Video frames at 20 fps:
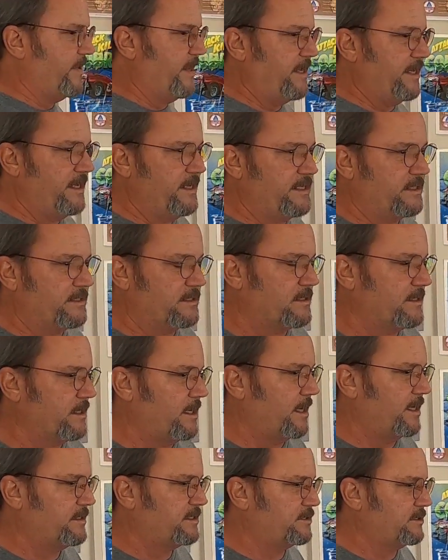thing
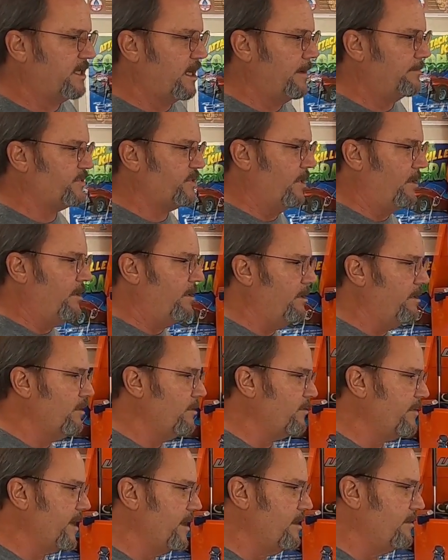is, I shopped
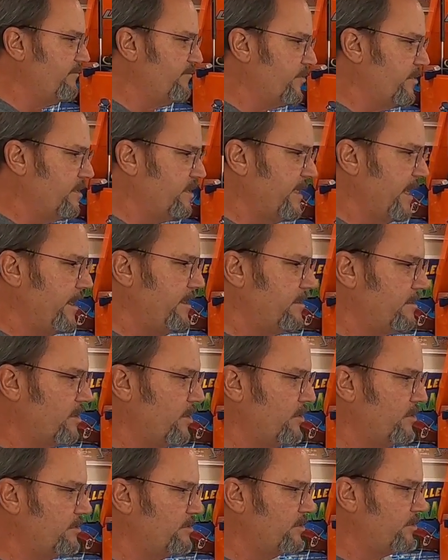all around for a date
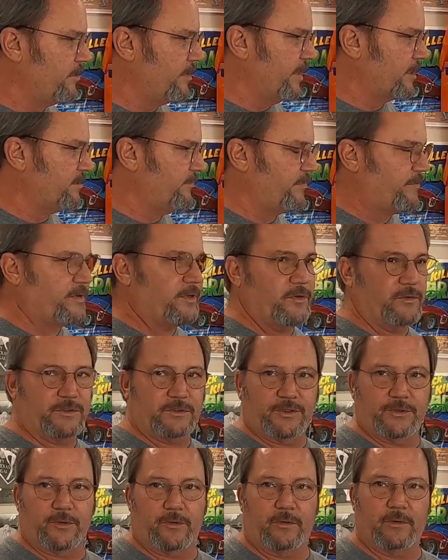code correct
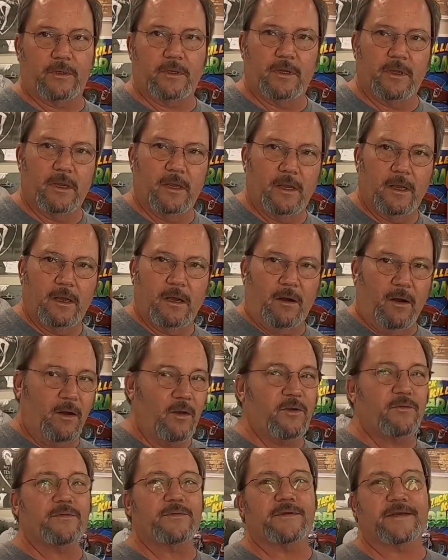302,
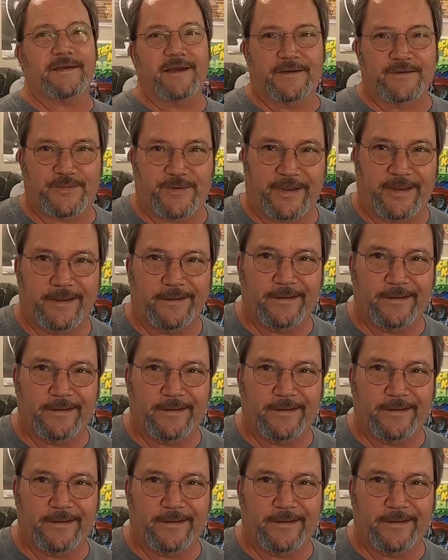all over the country.